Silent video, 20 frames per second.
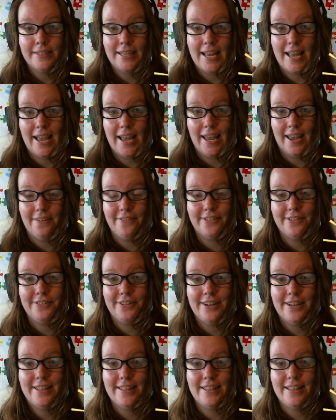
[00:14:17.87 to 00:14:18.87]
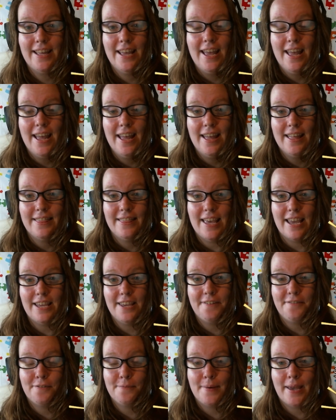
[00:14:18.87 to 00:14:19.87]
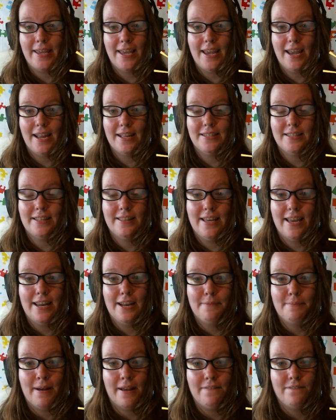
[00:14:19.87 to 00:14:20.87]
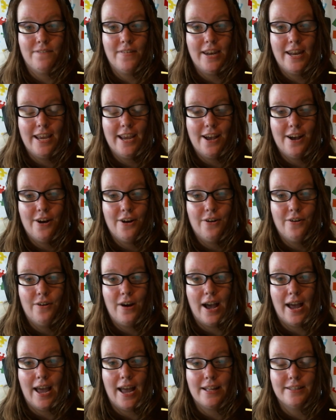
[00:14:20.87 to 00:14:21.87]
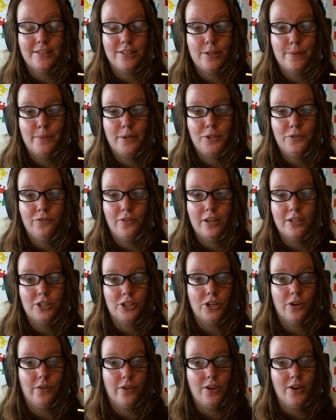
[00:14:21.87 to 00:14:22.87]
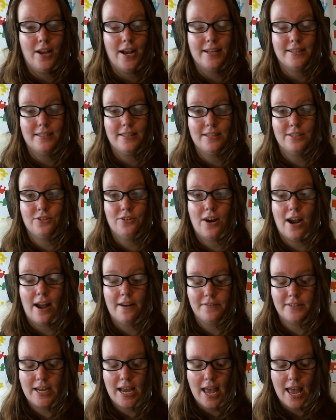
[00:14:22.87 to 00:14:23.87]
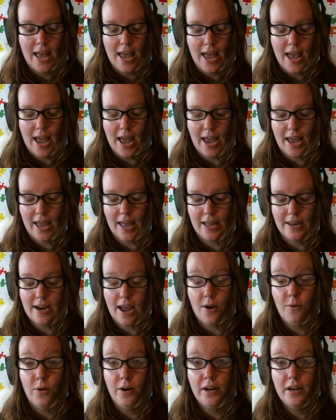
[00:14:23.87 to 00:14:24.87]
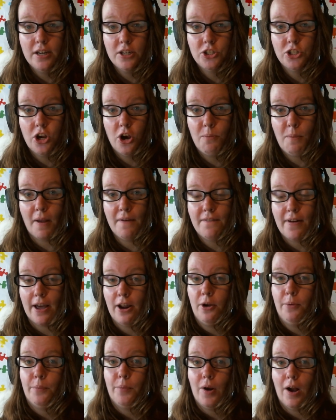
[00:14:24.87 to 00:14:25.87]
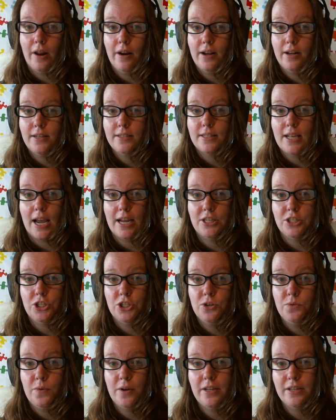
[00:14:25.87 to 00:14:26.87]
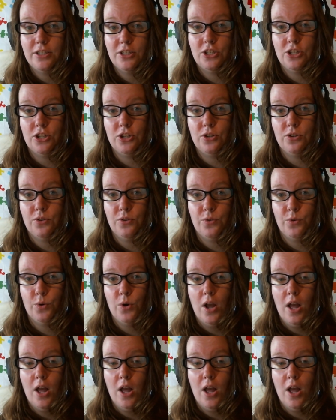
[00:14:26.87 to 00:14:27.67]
Hey everyone, thank you for making it to the end of my video. I had so much fun showing you guys this craft and I wanted to show my final products. I do want to